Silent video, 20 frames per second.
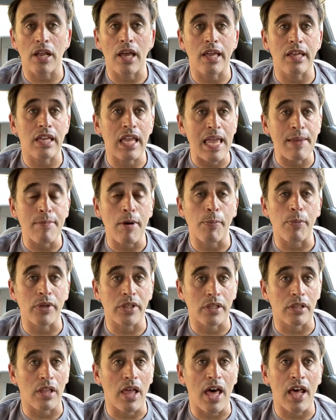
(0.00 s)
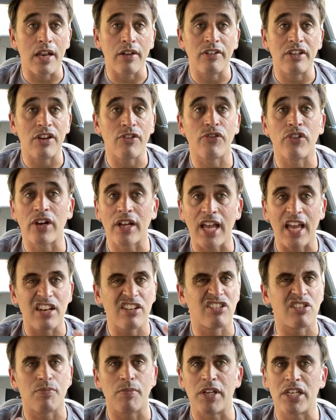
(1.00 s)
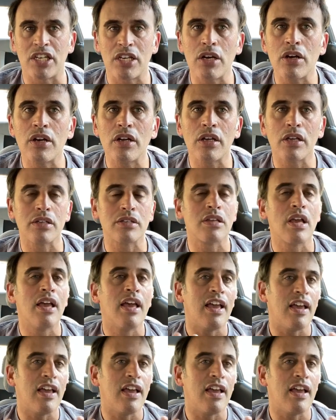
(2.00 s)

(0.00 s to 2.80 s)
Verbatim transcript: I came up with a lot of different kinds of materials